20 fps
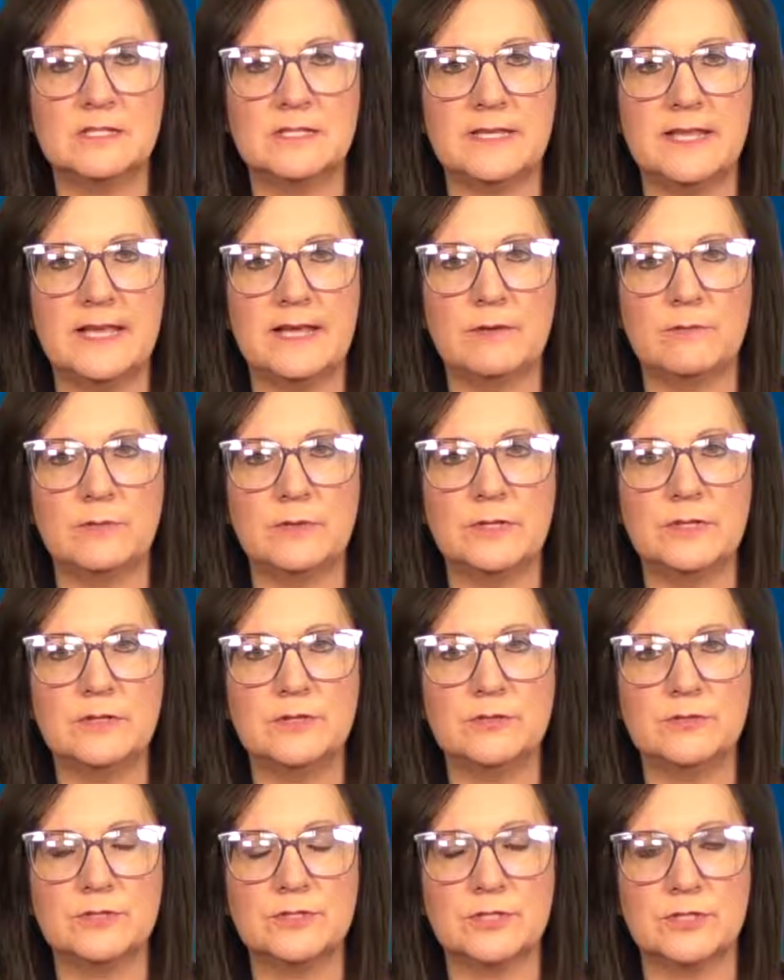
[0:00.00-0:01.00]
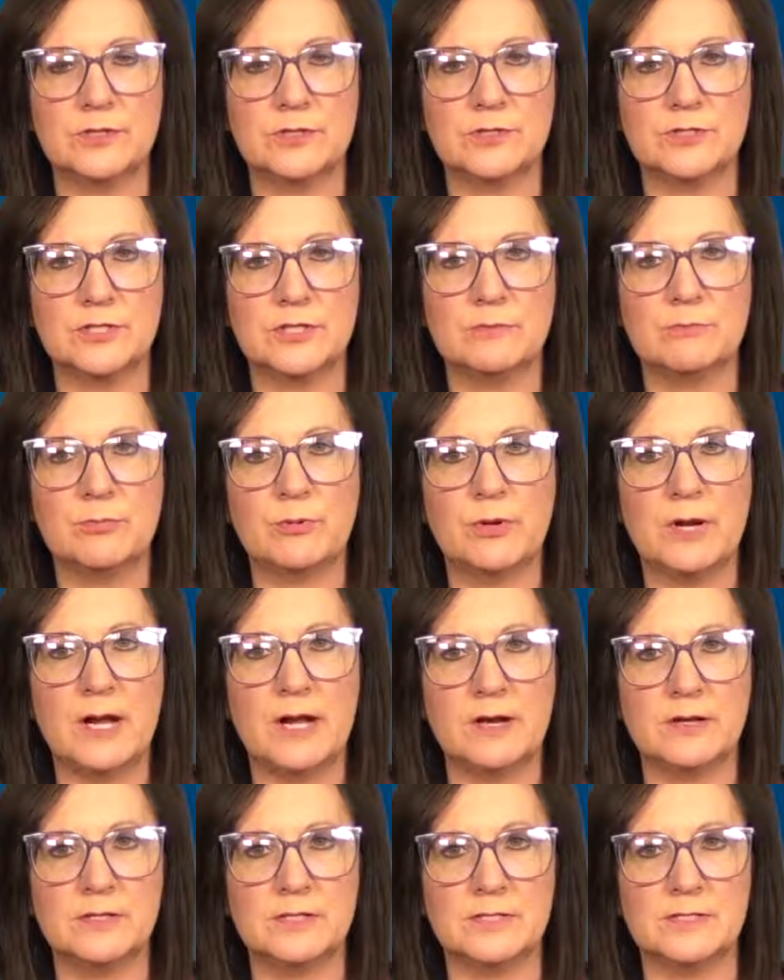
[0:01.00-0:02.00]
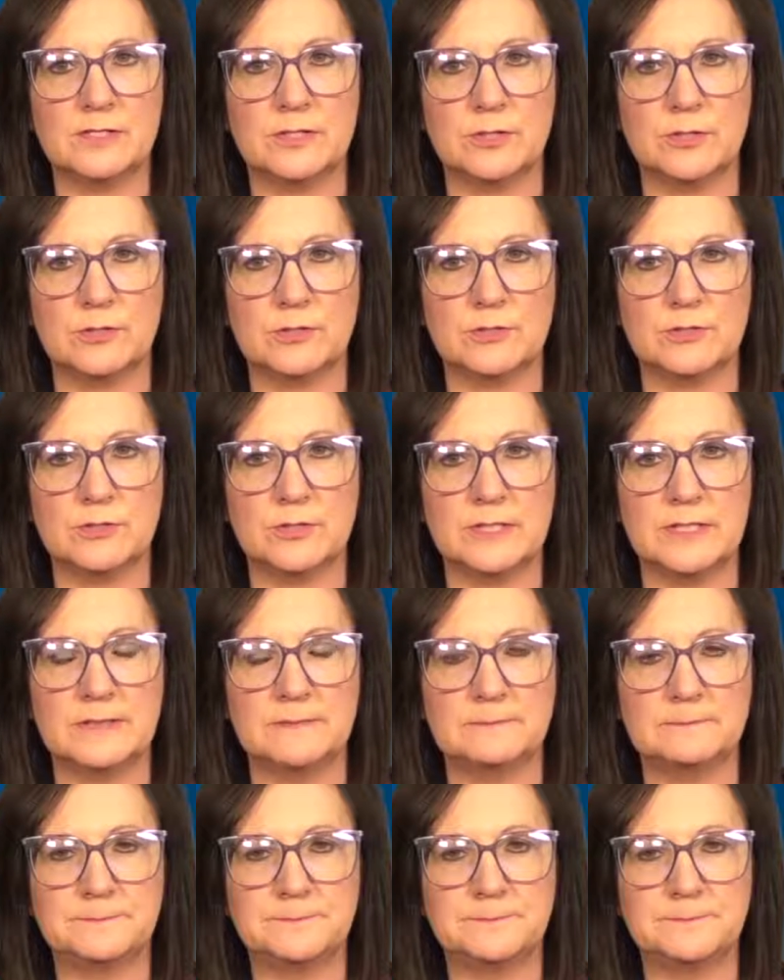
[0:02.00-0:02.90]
that with your surgeon prior to surgery.